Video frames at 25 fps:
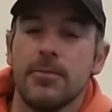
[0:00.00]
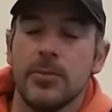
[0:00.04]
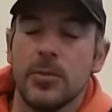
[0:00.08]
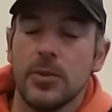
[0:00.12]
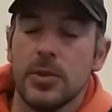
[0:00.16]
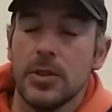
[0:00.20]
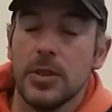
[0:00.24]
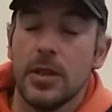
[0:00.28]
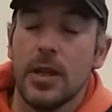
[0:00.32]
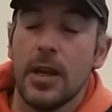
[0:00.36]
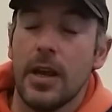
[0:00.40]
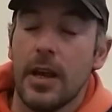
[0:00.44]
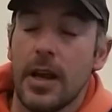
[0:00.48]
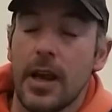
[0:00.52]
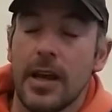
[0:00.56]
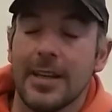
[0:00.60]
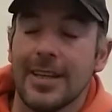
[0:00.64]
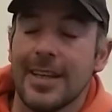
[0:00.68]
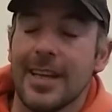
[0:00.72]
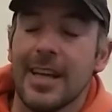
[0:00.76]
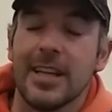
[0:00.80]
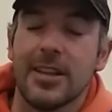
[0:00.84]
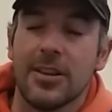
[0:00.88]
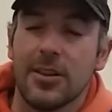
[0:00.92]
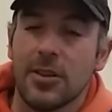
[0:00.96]
Yeah, I
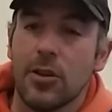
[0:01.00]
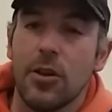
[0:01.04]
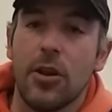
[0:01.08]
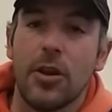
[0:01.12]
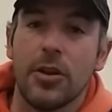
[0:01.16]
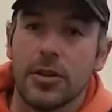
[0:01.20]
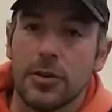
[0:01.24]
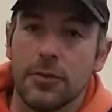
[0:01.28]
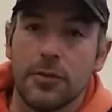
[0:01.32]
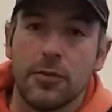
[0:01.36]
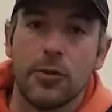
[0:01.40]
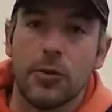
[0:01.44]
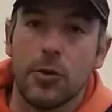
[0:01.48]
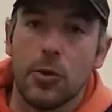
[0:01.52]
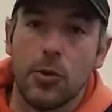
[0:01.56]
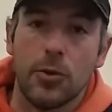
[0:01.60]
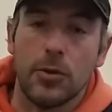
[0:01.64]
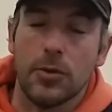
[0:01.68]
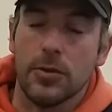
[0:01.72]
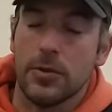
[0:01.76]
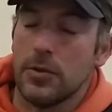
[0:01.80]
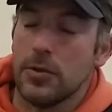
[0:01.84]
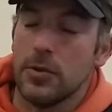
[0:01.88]
get a lot of cold,